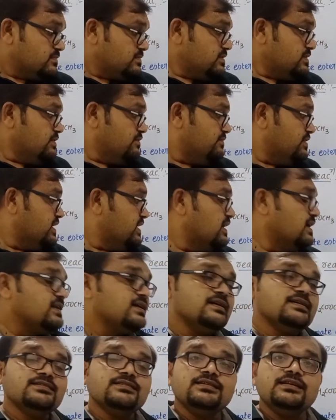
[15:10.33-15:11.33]
we can
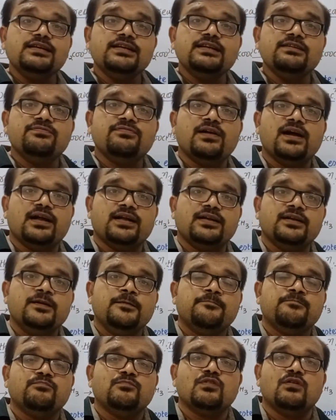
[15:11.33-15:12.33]
easily
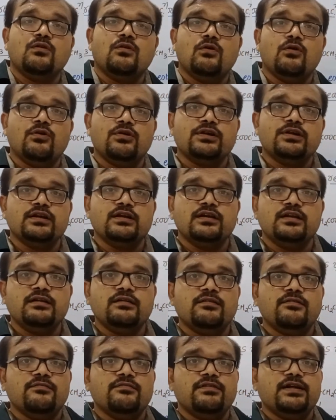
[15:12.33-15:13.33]
define
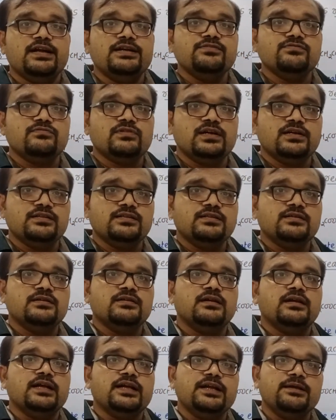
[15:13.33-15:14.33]

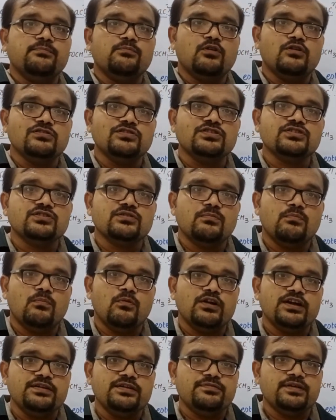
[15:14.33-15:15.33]
Horner-Wadsworth-Emmons
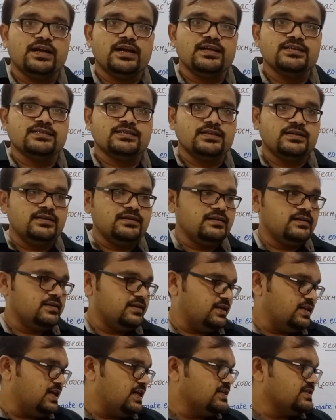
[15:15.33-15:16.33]
modification
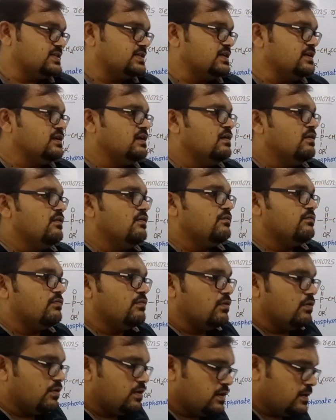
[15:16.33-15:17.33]
reaction
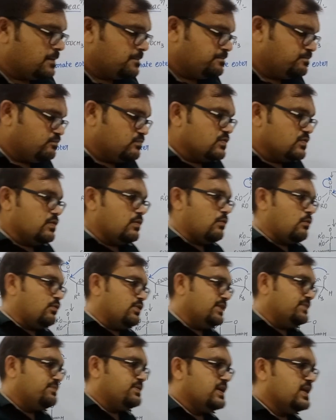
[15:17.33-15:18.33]
for
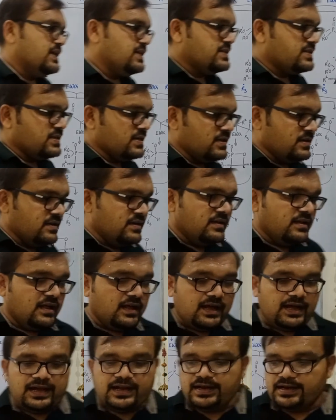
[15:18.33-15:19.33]
olefination.
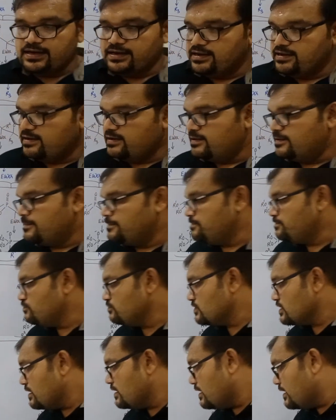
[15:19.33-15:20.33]
And
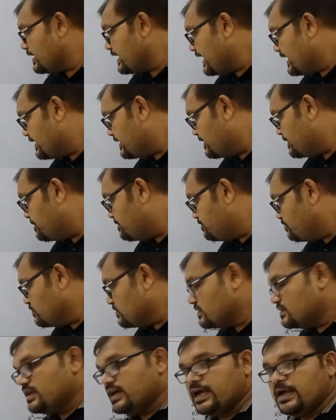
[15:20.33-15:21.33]
again,
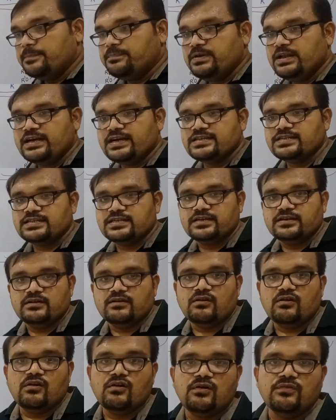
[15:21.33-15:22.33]
the
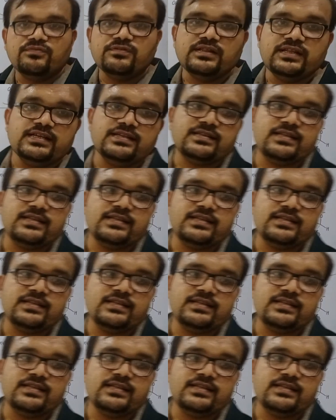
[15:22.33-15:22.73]
application of this